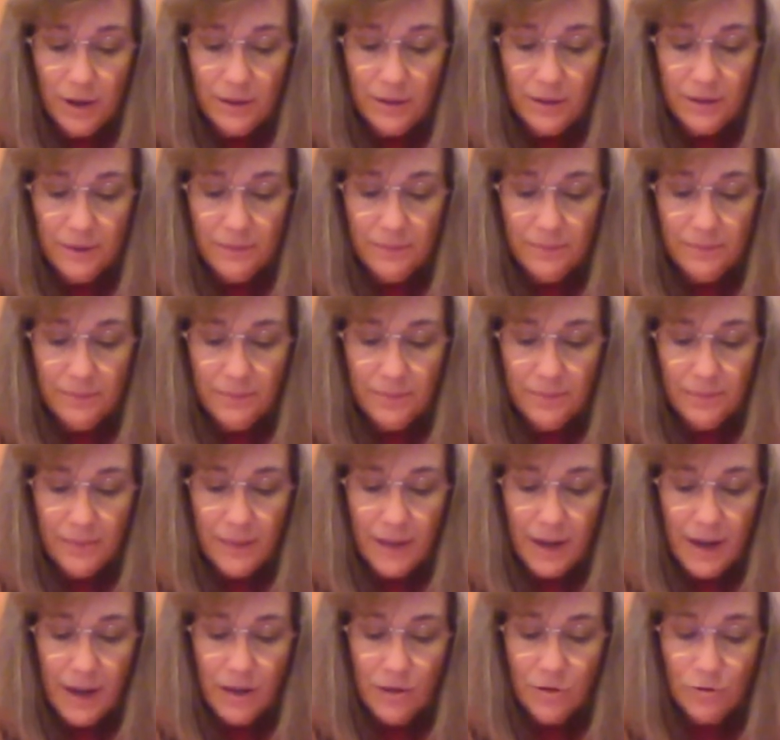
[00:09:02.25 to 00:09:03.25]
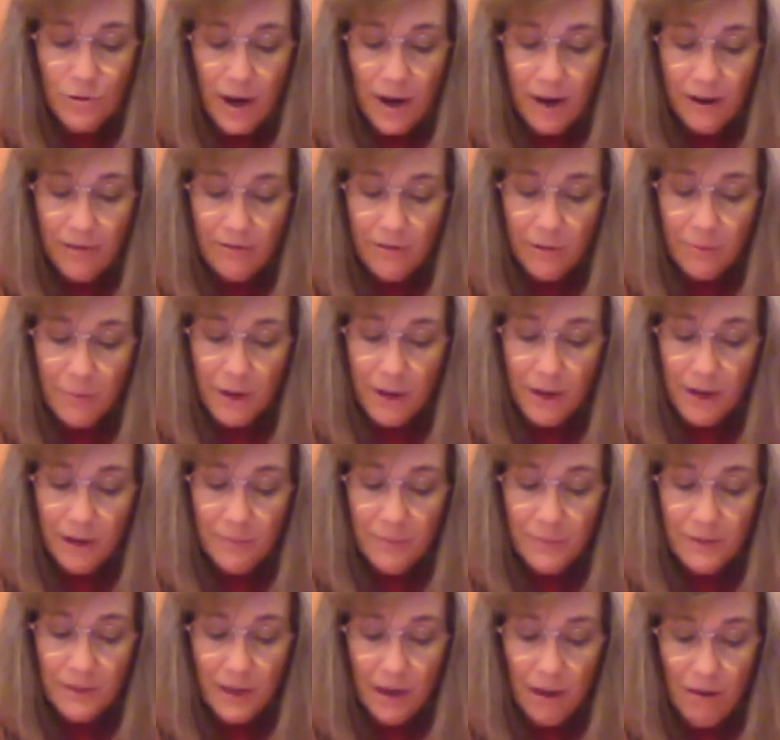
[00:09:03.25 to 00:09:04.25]
us. He drank from it
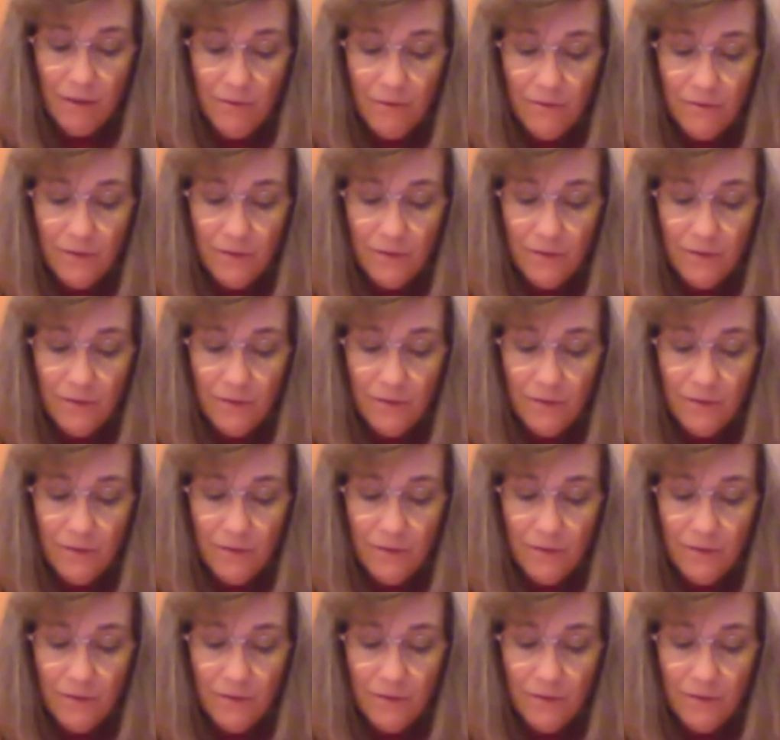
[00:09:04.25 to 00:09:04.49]
himself,